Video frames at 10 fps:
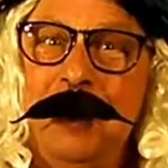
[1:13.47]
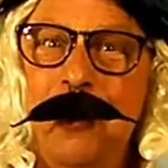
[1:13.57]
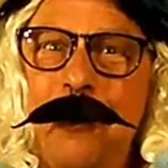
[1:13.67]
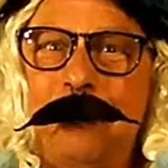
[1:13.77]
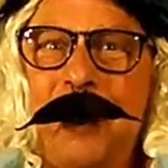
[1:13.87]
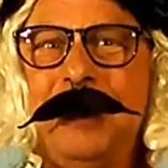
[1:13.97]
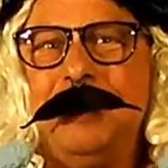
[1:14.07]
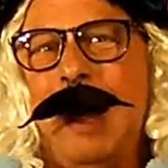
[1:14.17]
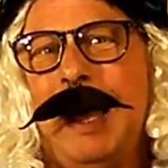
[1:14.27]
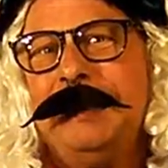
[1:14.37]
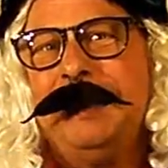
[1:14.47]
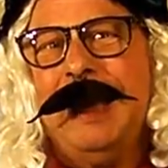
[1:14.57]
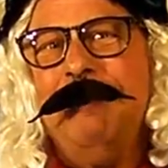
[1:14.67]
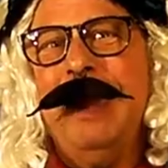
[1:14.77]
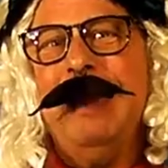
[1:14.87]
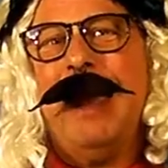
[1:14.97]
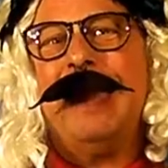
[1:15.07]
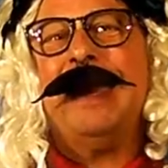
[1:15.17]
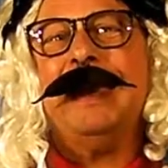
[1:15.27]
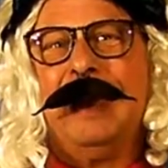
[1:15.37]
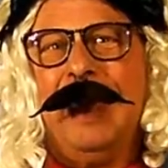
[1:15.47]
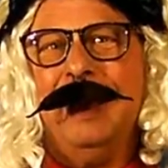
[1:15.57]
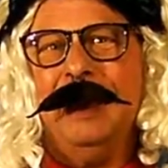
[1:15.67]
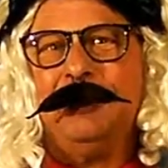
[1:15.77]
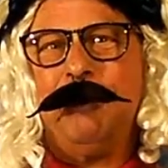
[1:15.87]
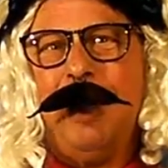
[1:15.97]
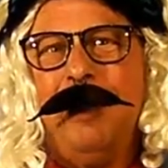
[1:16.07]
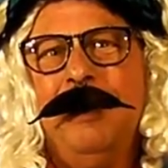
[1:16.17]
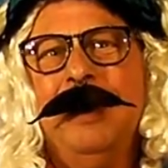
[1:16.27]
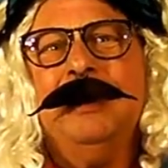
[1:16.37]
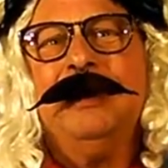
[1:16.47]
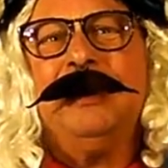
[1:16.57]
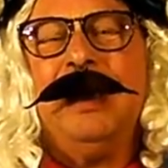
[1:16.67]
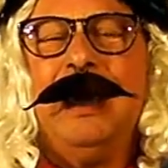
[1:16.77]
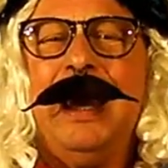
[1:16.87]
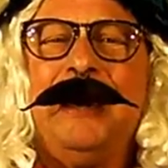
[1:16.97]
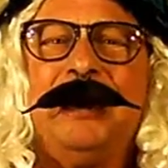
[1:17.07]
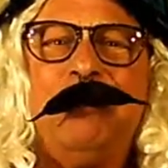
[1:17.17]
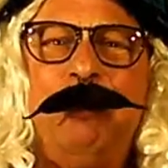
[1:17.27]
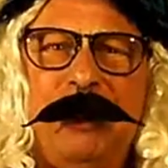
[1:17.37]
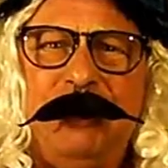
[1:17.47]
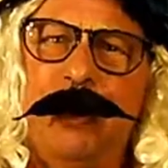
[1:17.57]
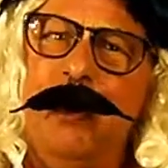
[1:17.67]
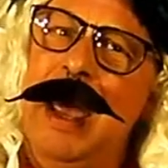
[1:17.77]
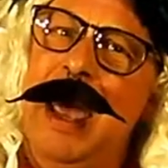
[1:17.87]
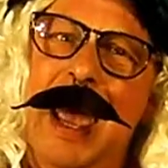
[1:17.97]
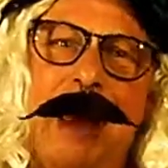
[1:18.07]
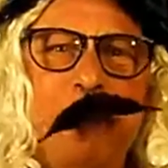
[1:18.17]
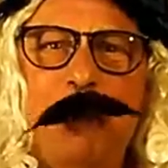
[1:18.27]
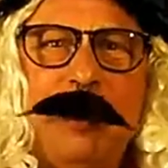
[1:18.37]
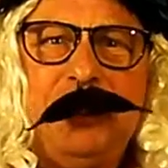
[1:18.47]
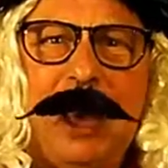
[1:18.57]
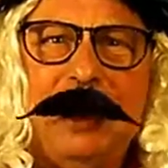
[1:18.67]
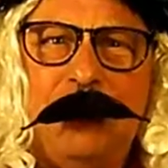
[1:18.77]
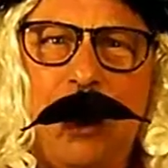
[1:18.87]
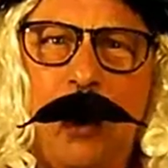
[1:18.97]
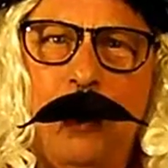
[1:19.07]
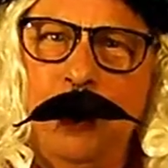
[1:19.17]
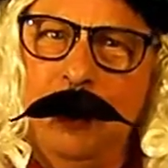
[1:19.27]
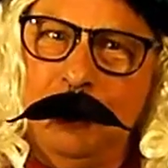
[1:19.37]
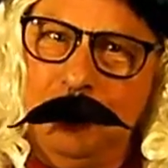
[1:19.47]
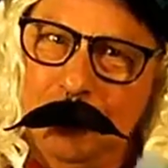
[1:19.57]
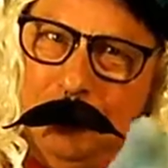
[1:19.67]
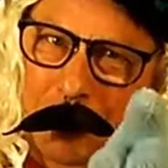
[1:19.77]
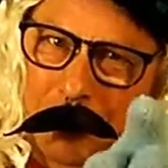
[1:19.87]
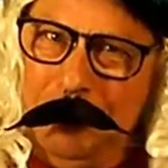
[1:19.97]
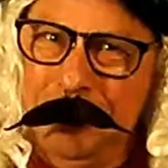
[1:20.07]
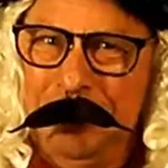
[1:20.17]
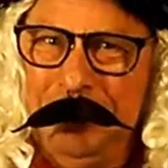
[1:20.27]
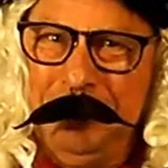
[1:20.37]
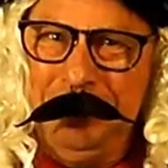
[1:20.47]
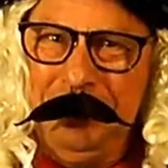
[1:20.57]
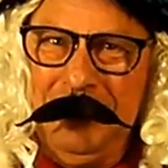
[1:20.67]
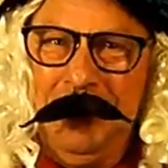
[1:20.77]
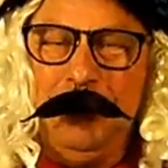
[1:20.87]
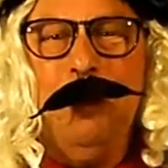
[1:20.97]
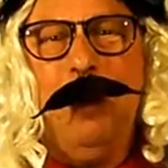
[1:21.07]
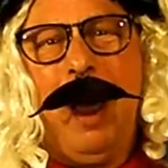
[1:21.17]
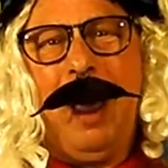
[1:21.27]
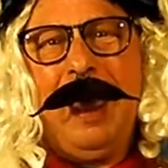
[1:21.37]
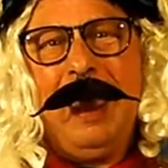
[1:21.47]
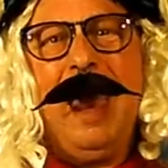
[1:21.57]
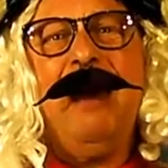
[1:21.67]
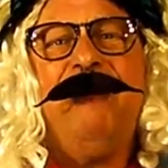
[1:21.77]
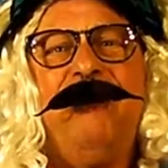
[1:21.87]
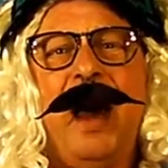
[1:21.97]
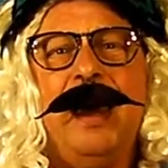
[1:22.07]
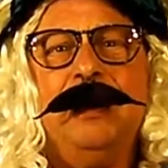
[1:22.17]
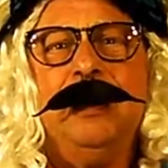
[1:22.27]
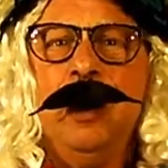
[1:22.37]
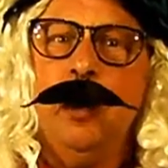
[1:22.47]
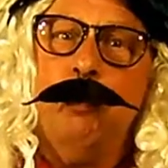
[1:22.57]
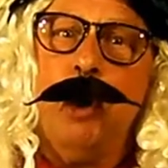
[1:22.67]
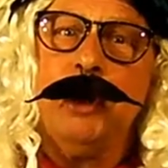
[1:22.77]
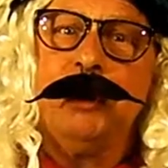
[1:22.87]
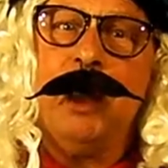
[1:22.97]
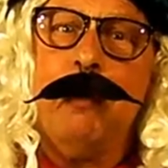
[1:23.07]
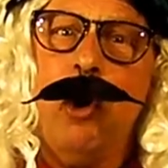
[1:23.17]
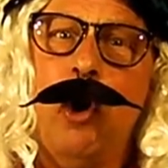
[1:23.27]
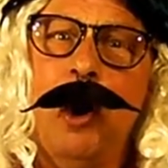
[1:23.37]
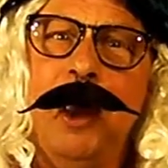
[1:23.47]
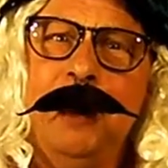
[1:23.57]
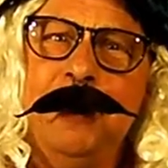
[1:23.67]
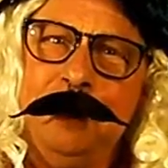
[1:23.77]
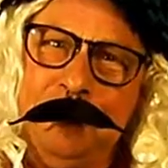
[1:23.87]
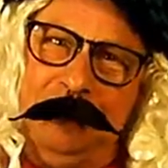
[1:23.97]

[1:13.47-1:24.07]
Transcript: your friends might send me back again, Ishmael, to sing another special happy birthday song to you. Goodbye, have fun, birthday boy.